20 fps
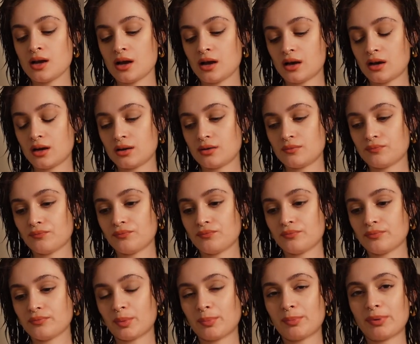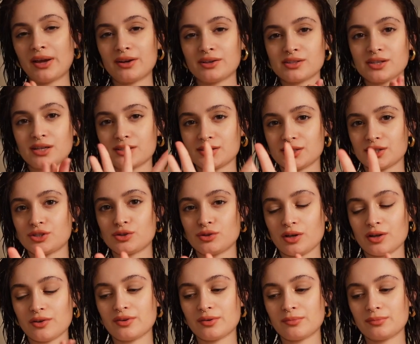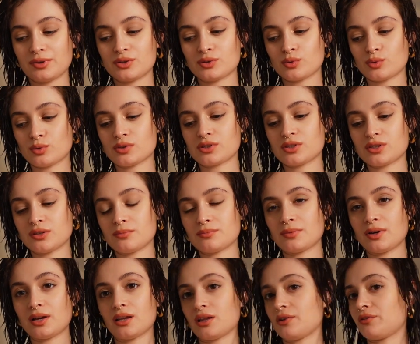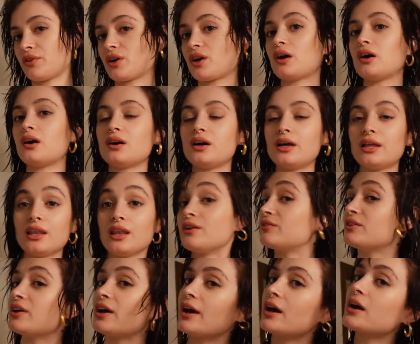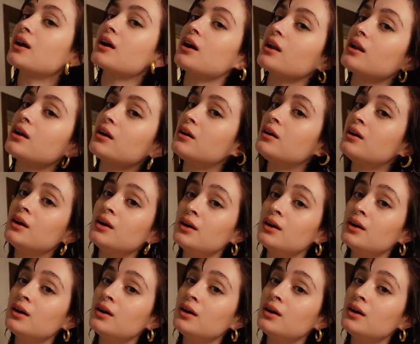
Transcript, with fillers: Um, but my hairstylist, I do love him. He's awesome. I love the cut. I love the hair color.